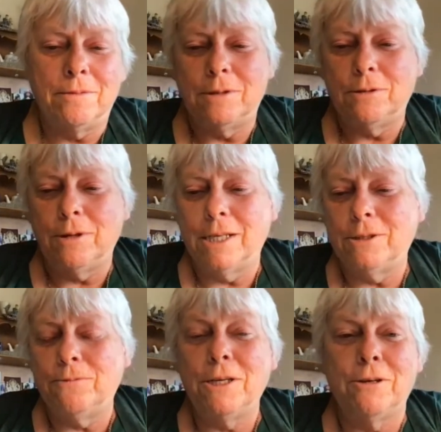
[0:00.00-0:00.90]
trying
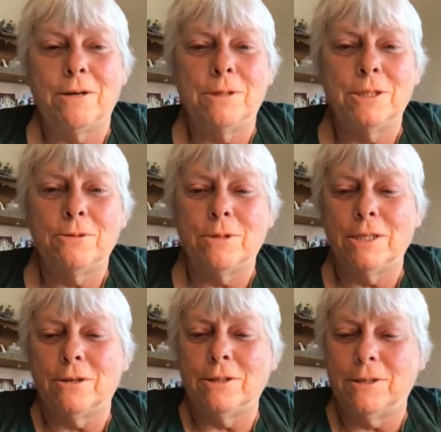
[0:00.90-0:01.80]
to figure out what's
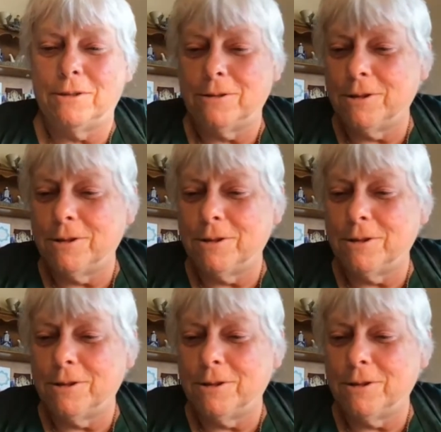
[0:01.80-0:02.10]
going on on